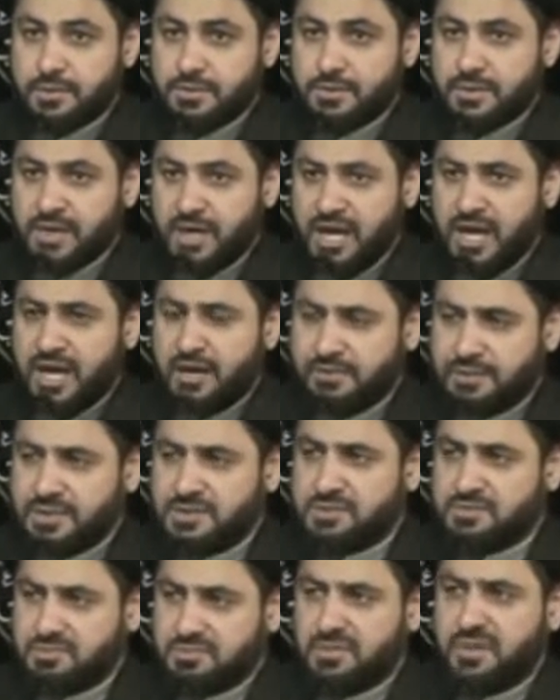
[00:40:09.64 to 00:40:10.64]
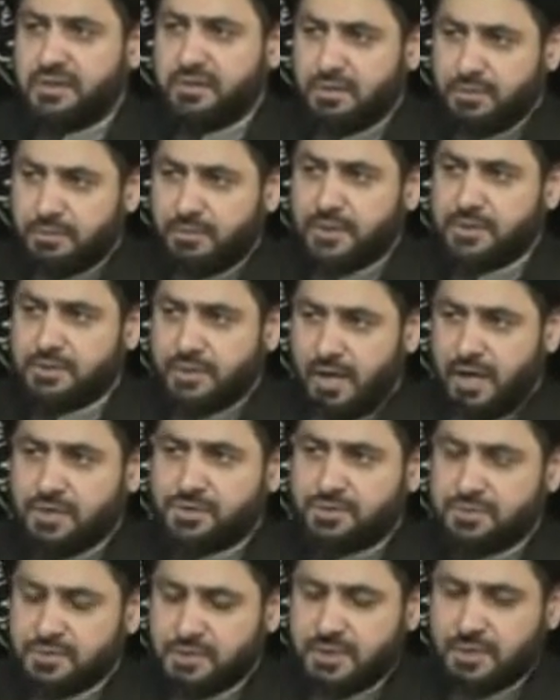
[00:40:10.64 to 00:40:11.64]
So the guy was a little bit
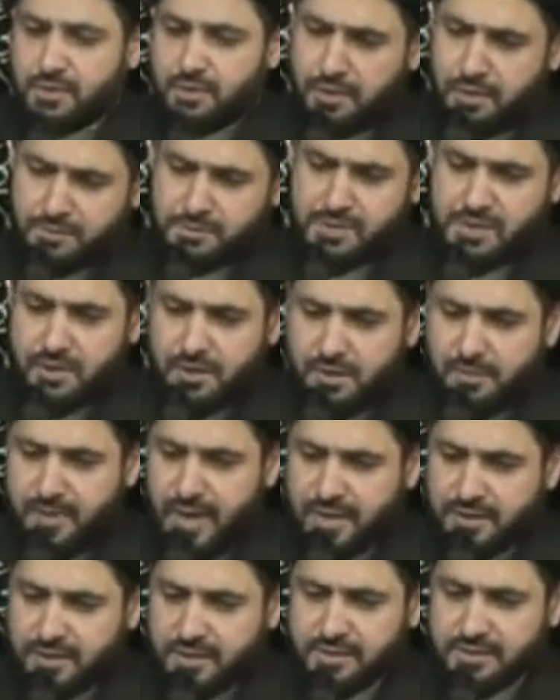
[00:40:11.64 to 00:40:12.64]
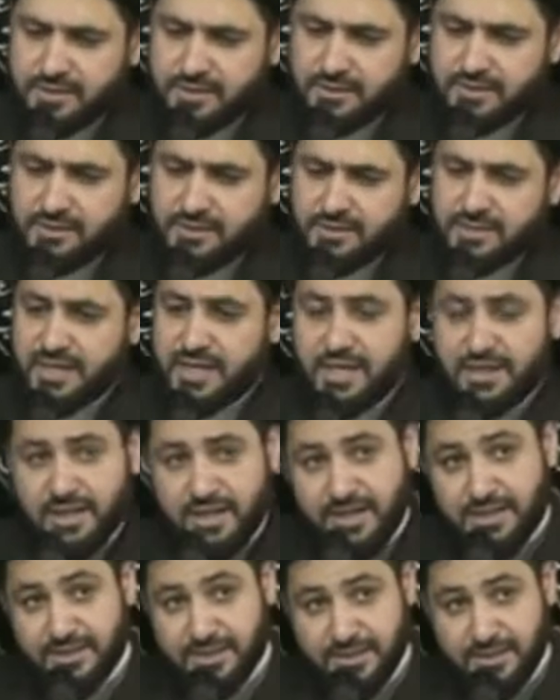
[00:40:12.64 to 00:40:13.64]
touched. Said, "Oh, I'm sorry about this." He said, "At
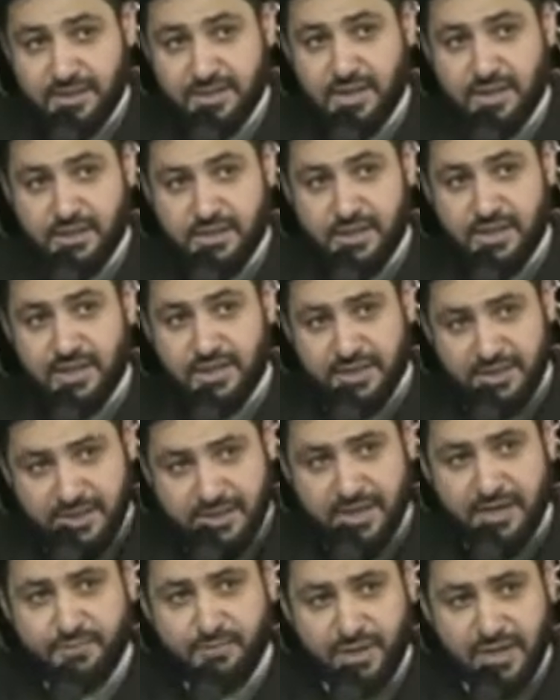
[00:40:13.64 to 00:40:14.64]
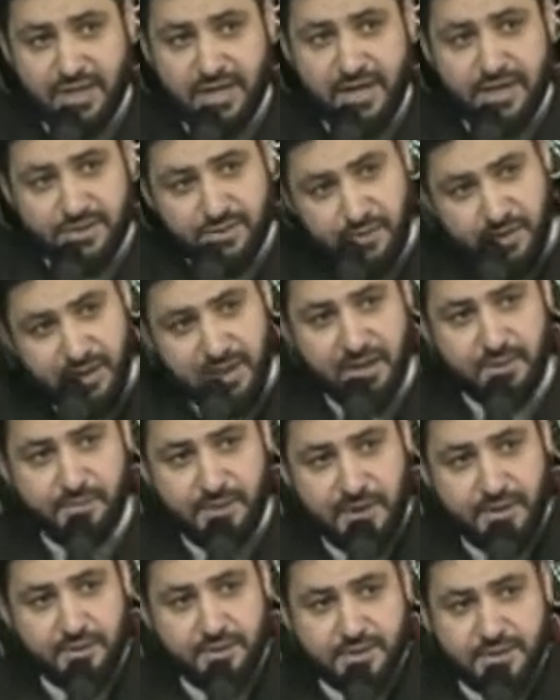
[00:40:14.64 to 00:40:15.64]
least the son said, at least give me the head so I can
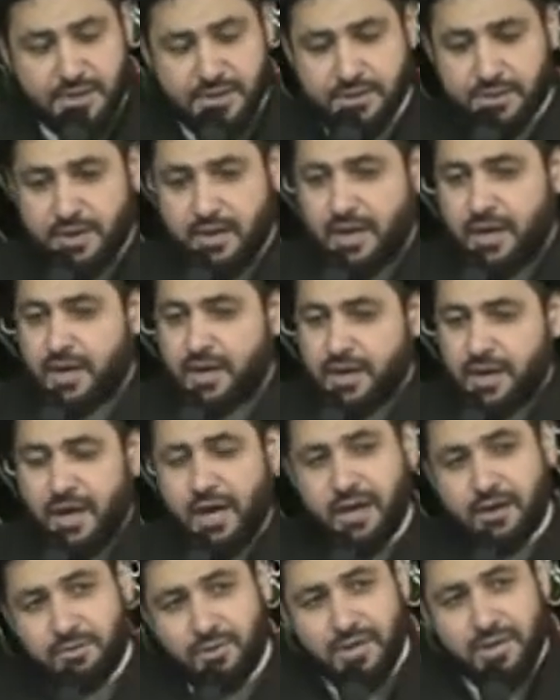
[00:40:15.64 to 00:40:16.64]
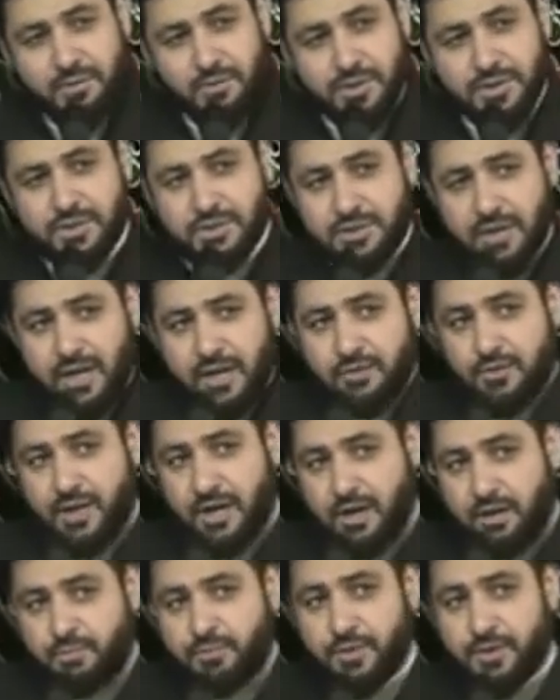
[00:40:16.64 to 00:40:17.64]
bury." He says, "Yeah, I really wish I could
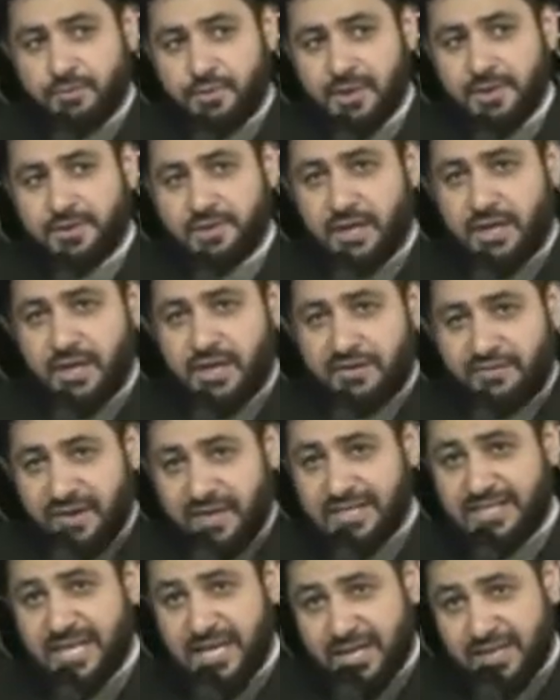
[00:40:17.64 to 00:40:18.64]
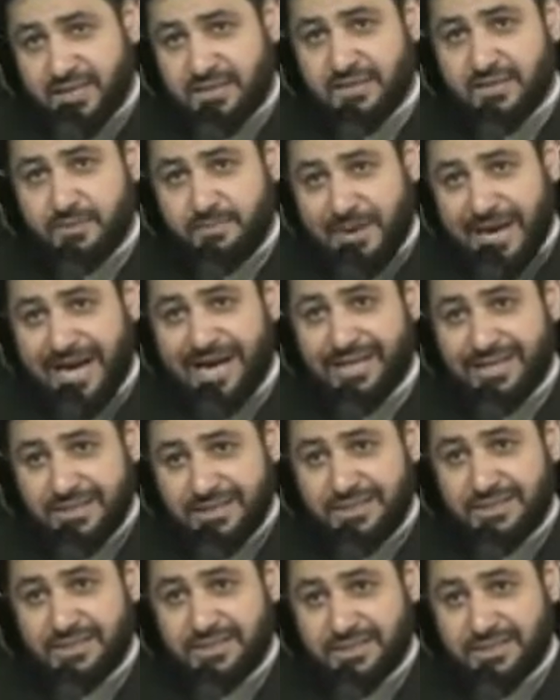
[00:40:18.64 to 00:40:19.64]
help you, but if I take it to the
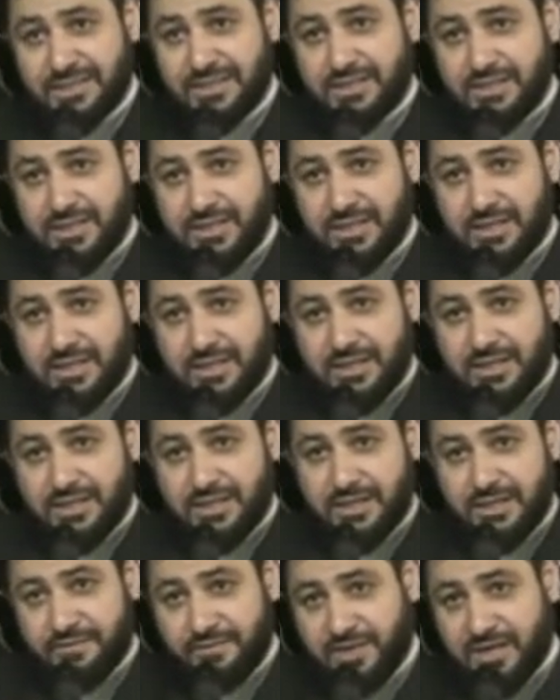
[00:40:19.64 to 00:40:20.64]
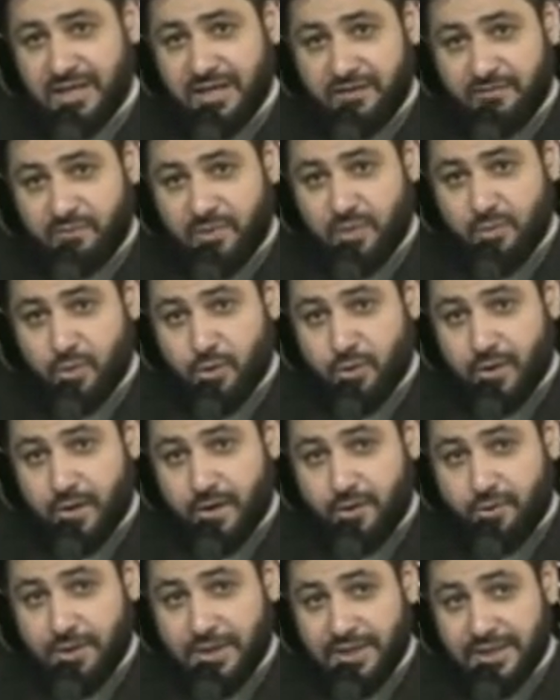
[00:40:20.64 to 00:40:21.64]
palace, they're going to give me more
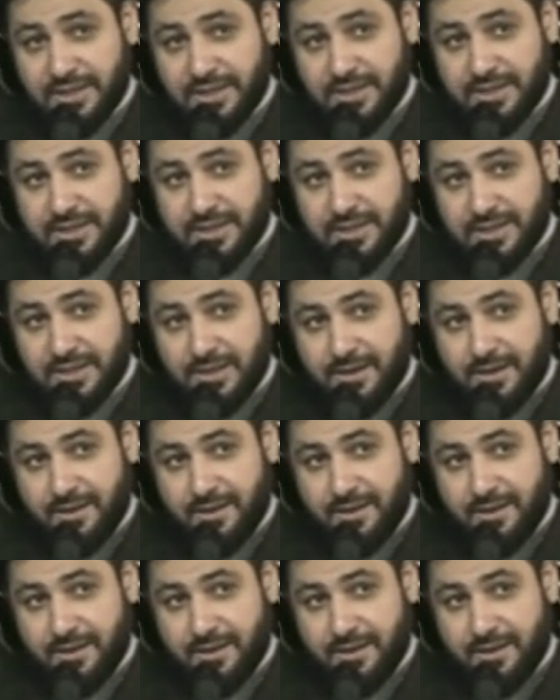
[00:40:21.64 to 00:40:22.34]
coins."